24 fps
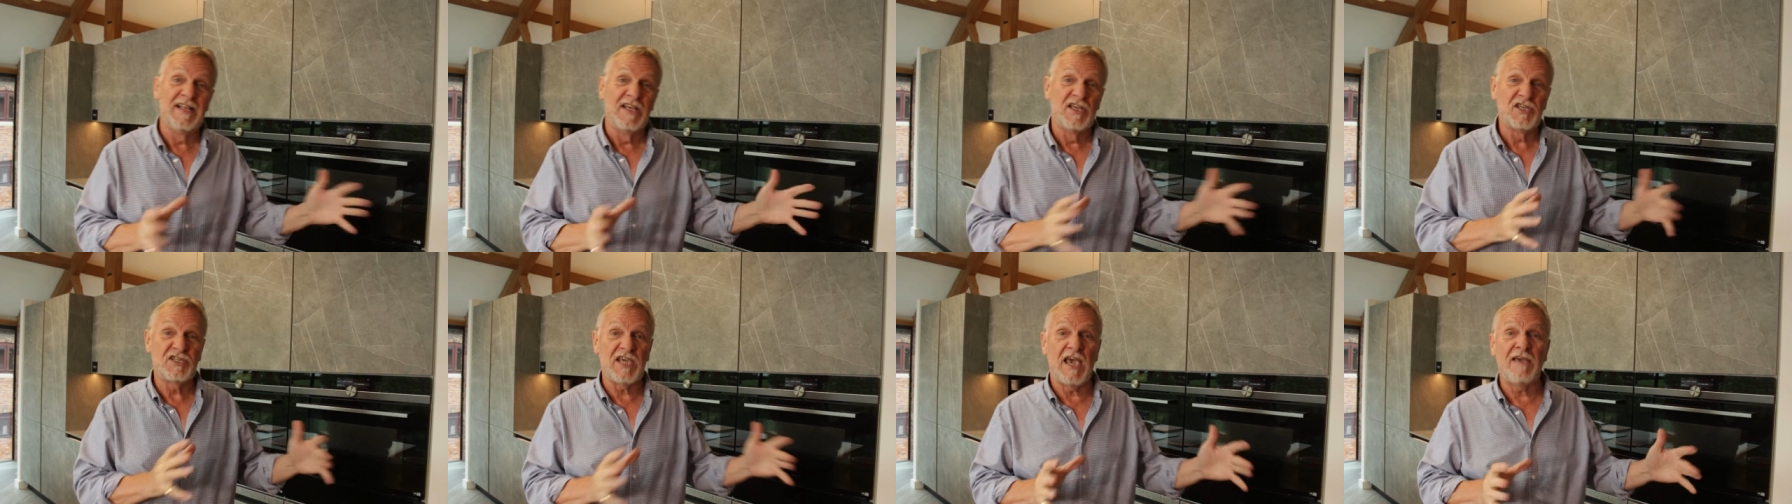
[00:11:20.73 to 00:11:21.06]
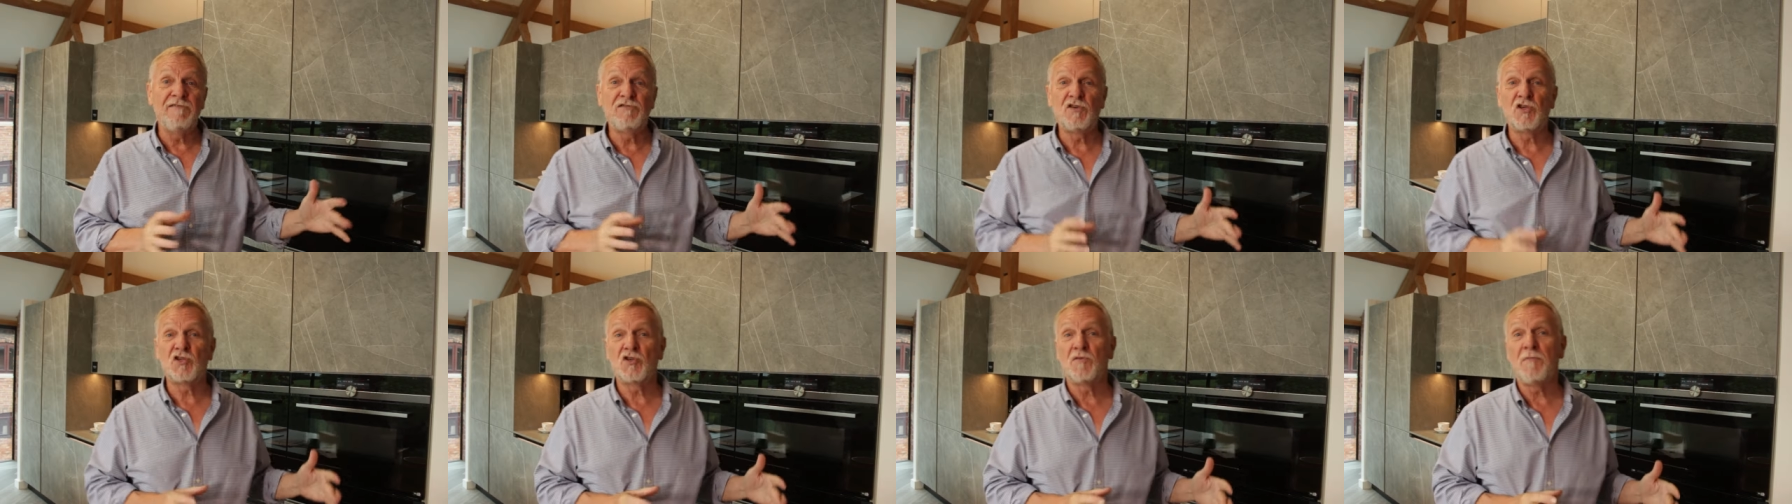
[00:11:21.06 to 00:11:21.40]

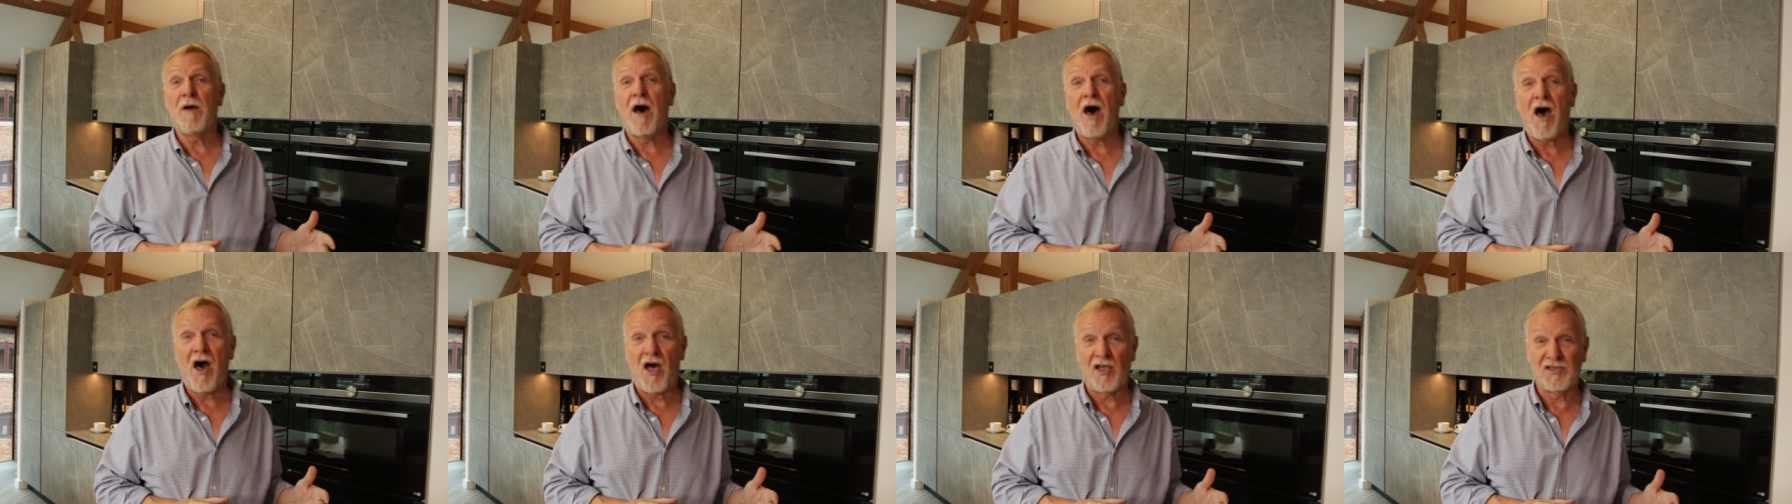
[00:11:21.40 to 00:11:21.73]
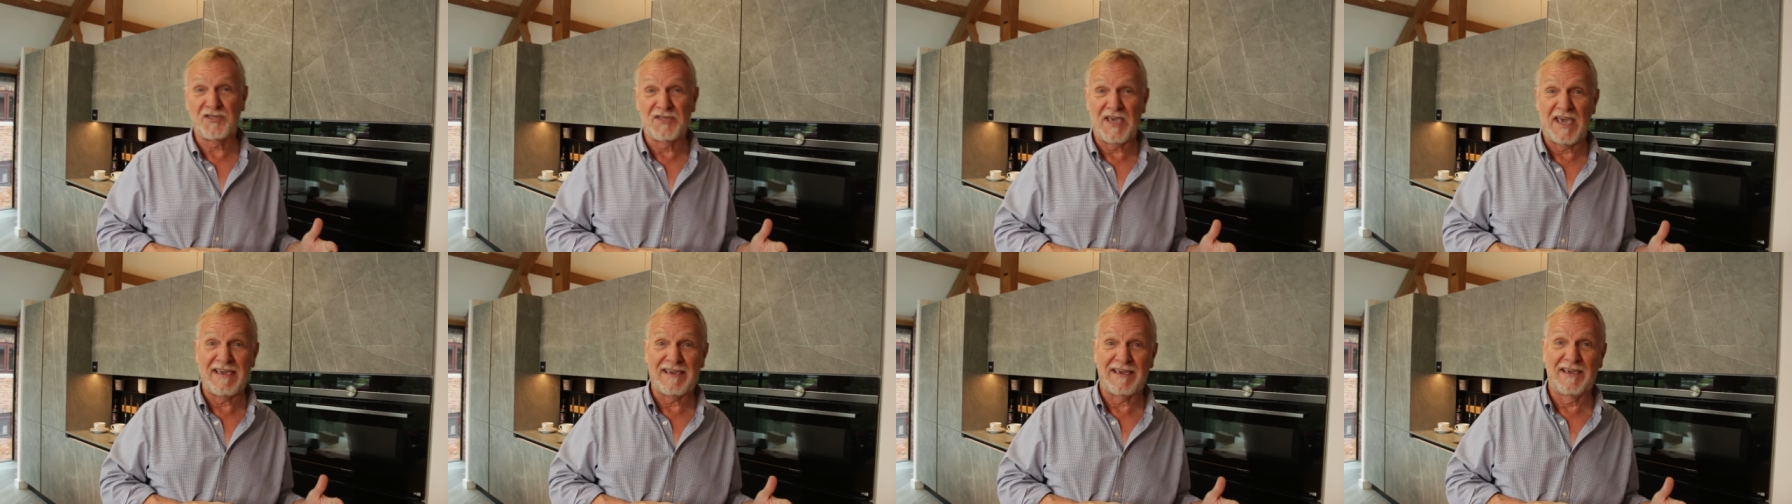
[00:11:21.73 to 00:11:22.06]
saves you some
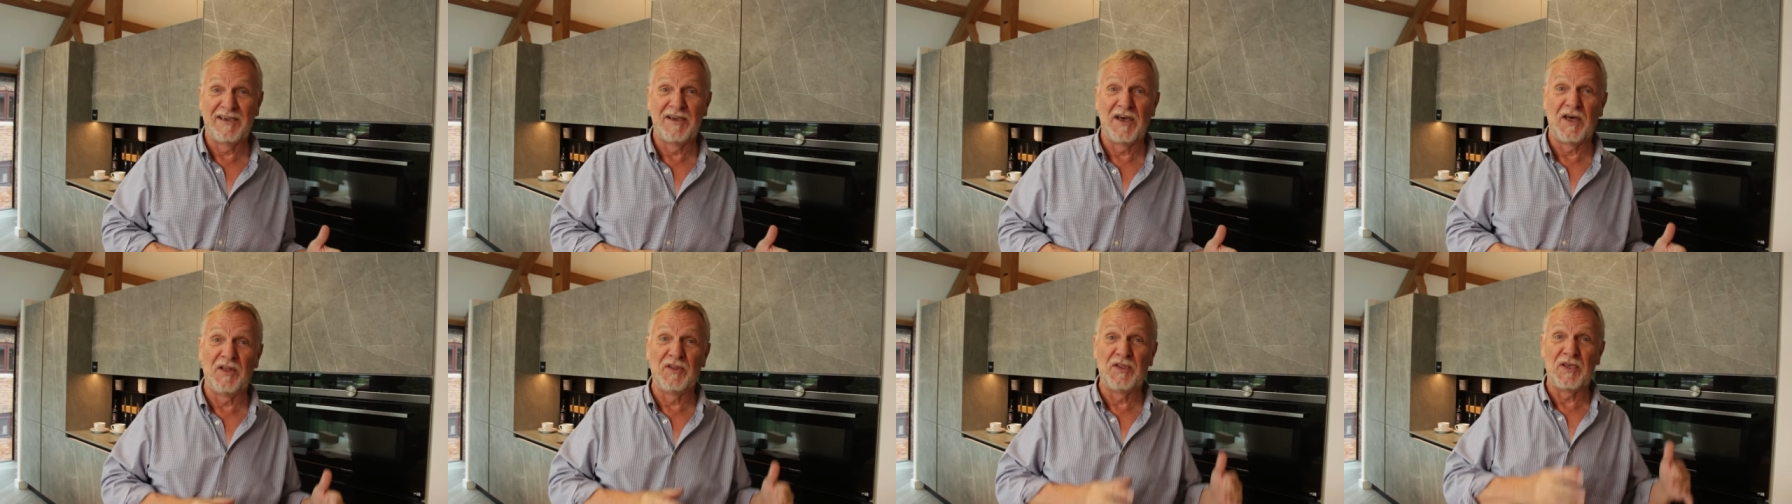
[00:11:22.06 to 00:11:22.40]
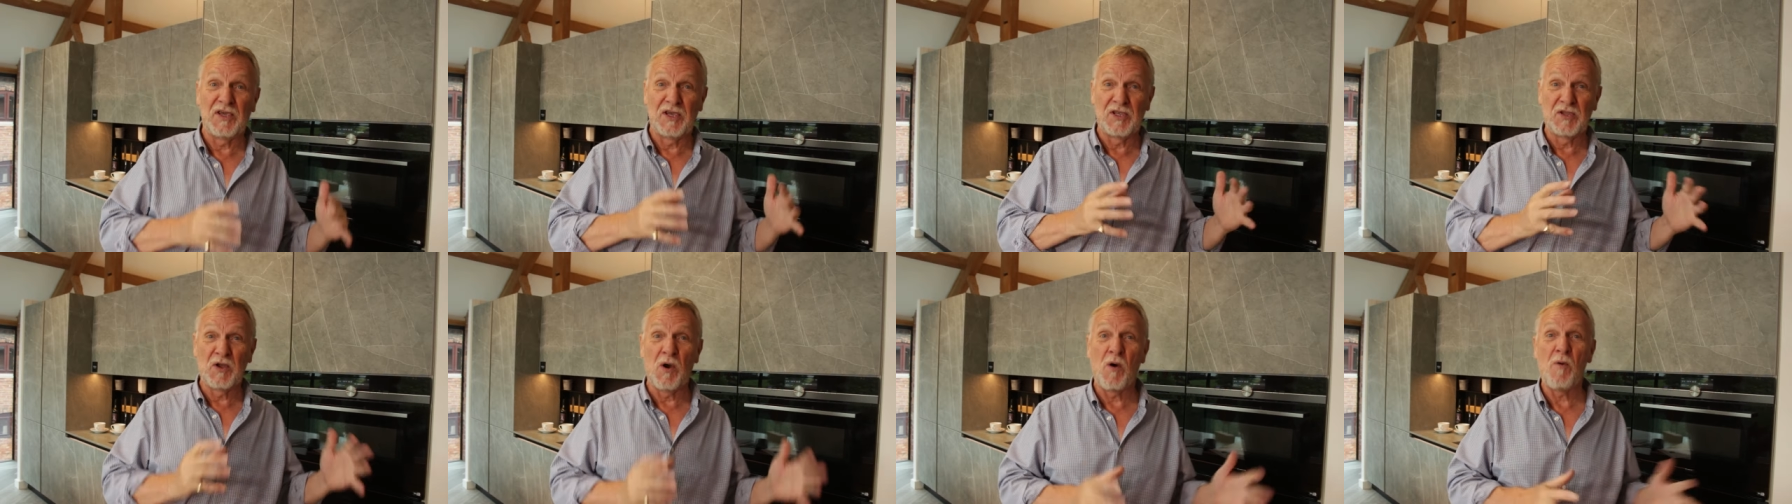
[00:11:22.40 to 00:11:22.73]
heartache and that
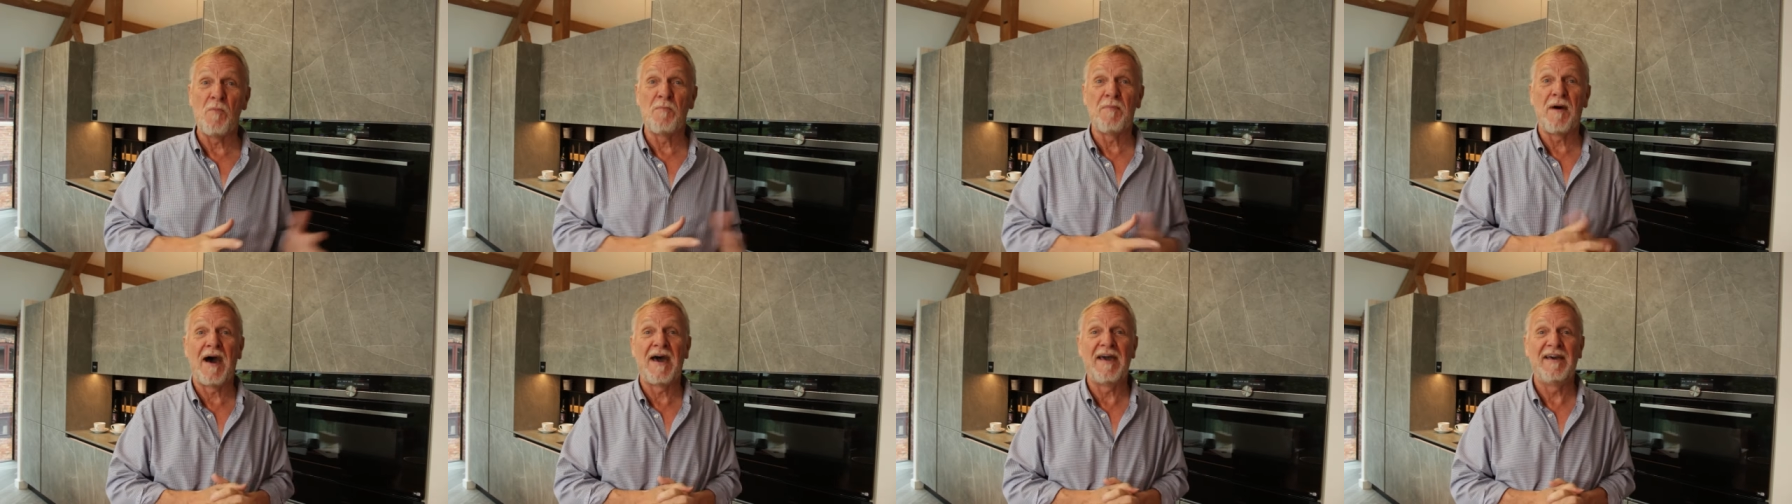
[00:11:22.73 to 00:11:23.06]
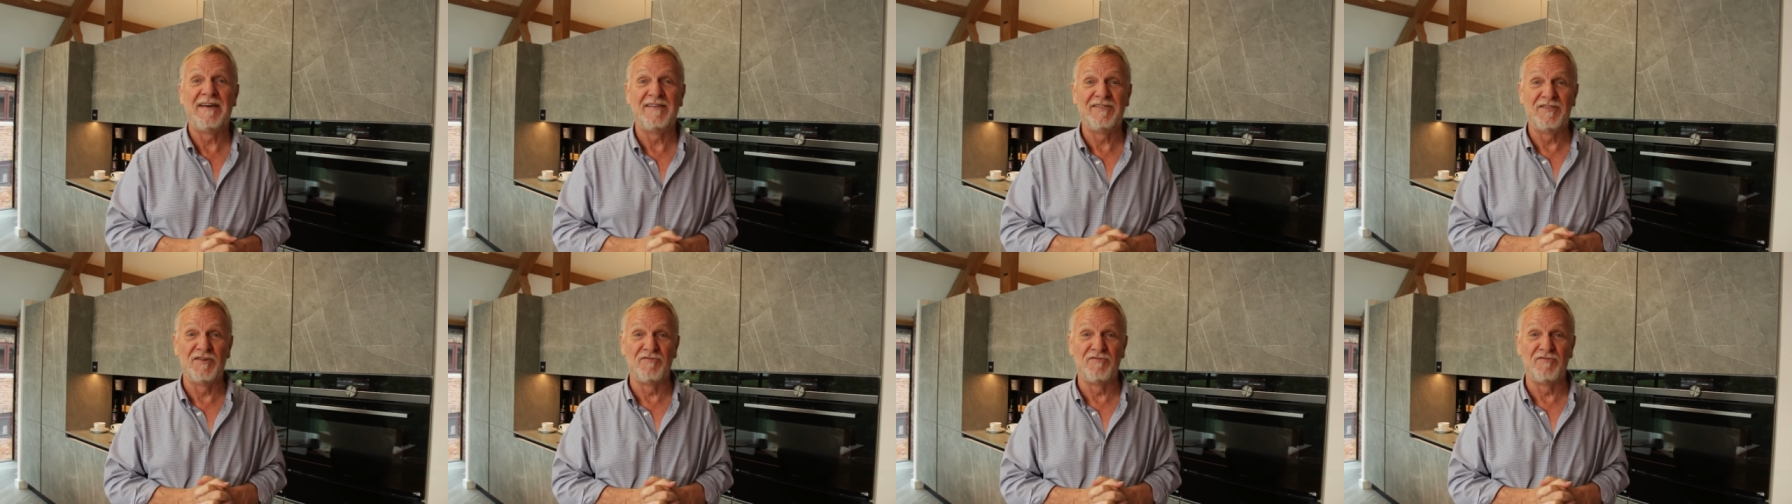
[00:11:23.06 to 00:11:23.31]
you don't buy